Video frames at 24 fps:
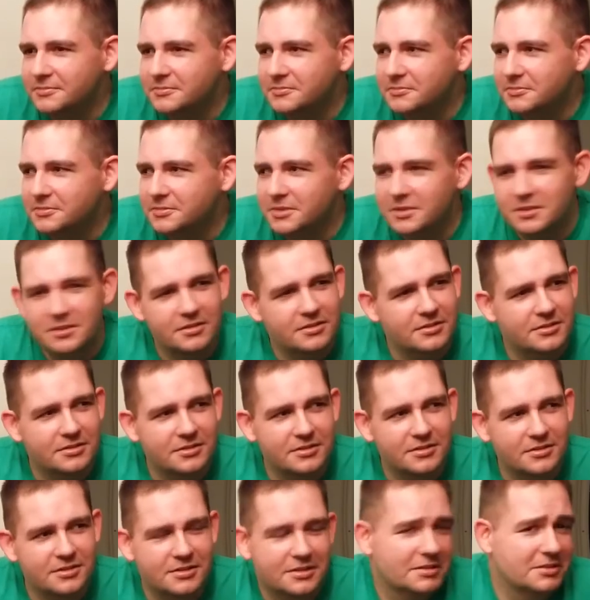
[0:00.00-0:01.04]

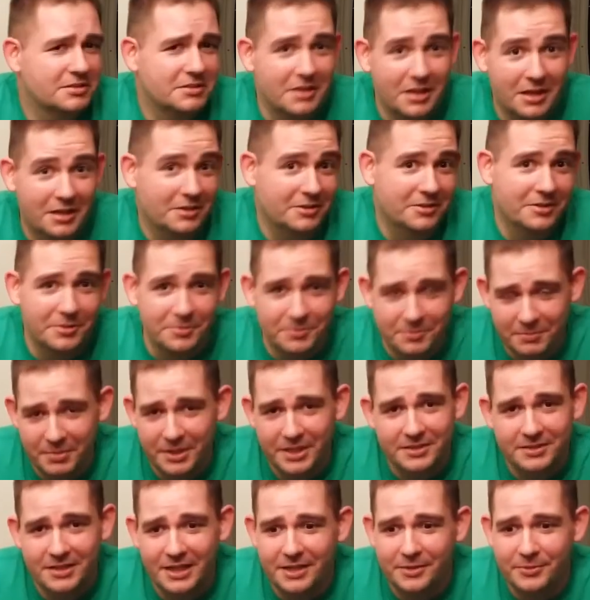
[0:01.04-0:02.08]
I don't know.
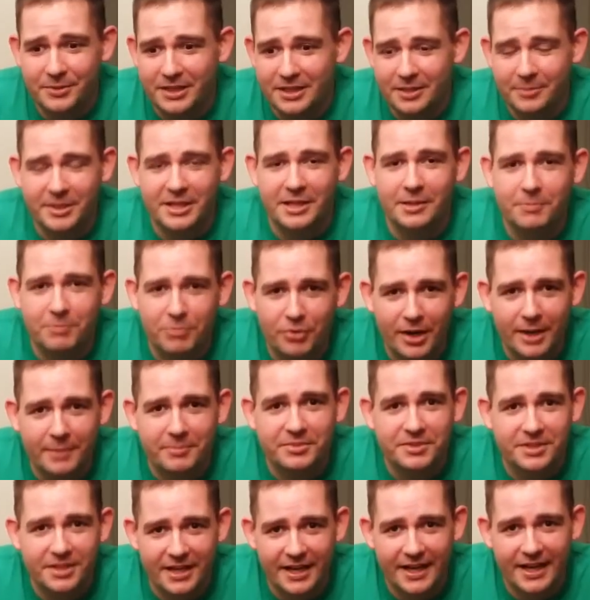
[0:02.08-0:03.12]
But anyway, let me get prepped,
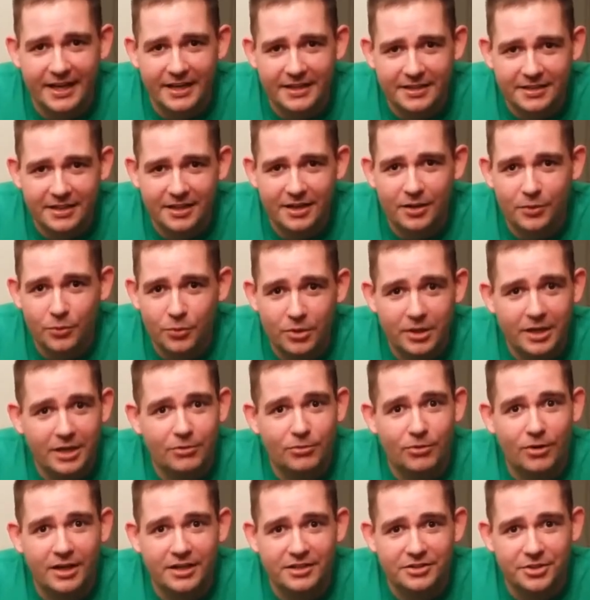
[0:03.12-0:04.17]
and we'll get
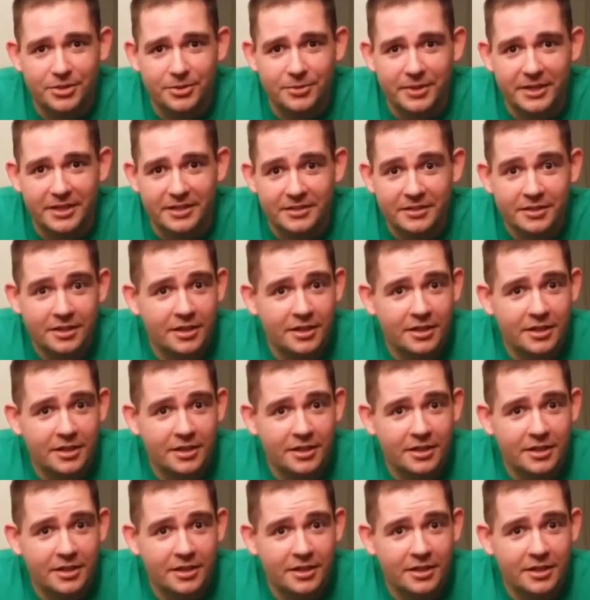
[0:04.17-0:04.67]
right to it.